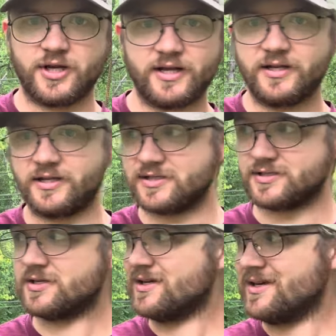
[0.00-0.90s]
and it's
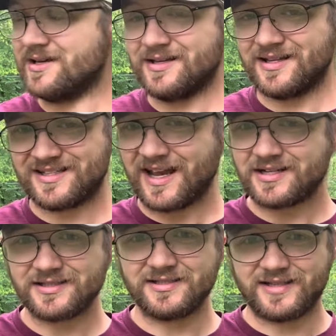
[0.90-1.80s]

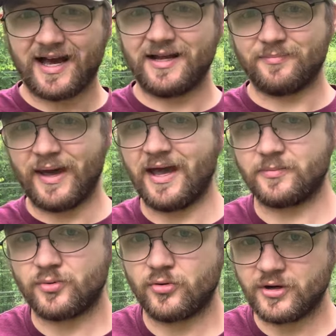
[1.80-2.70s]
actually died back
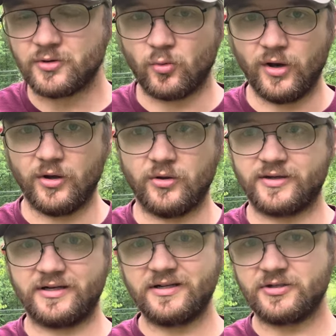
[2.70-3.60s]
pretty well. And
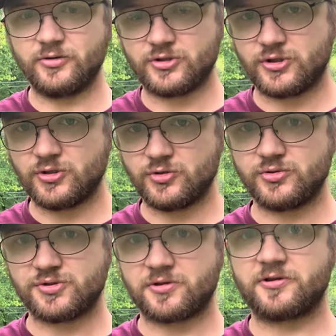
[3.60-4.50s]
I didn't do a
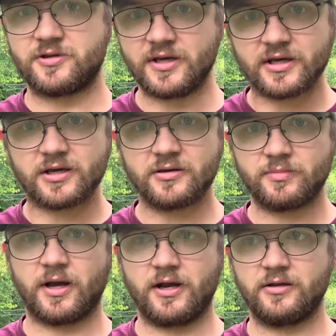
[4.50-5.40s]
huge thick
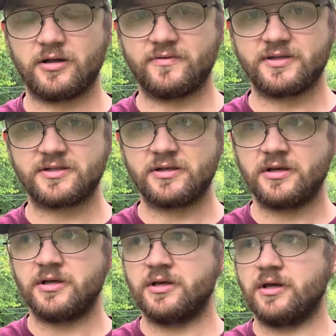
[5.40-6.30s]
pile of it.
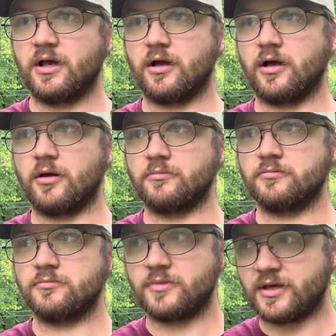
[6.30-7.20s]

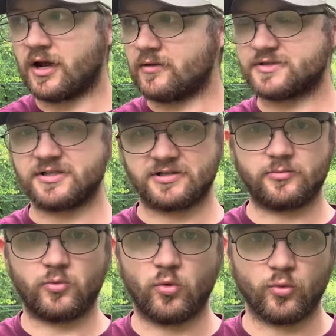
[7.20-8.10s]
And obviously some
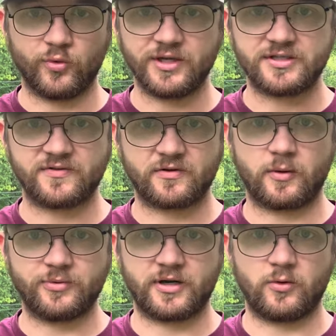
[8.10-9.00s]
more weeds have come
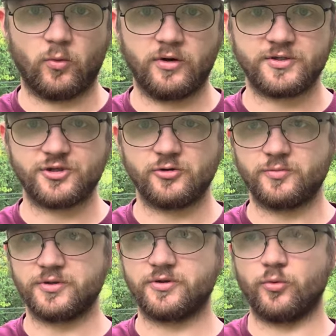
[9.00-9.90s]
up than I wanted to,
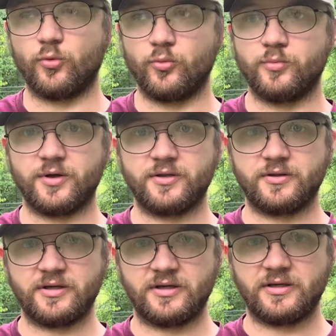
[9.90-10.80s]
but
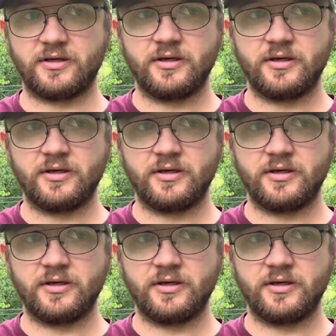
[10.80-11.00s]
the